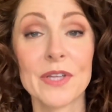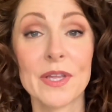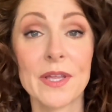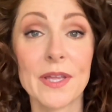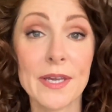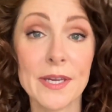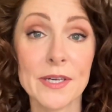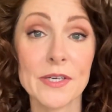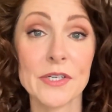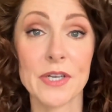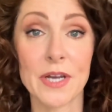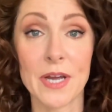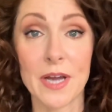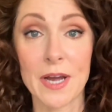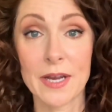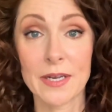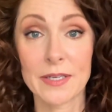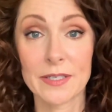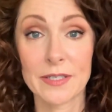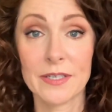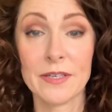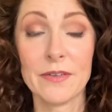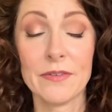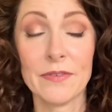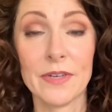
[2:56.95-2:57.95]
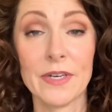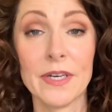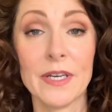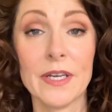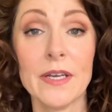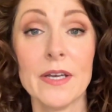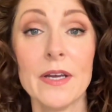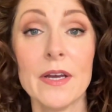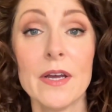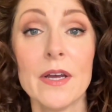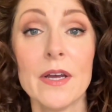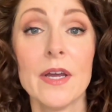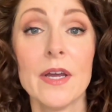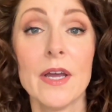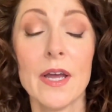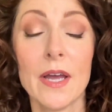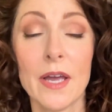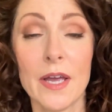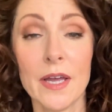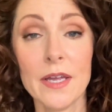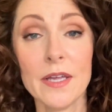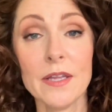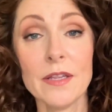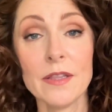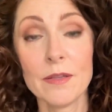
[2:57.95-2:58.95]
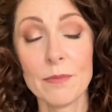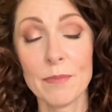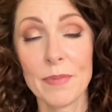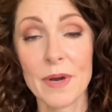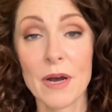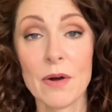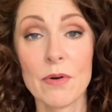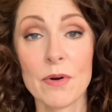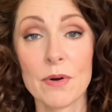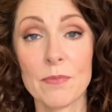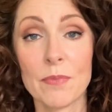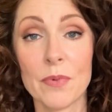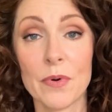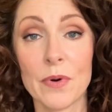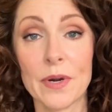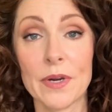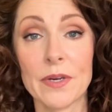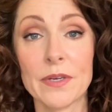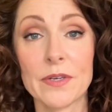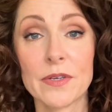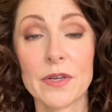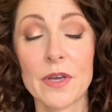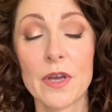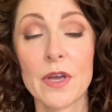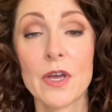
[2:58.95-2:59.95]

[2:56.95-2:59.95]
each activity in the PowerPoint.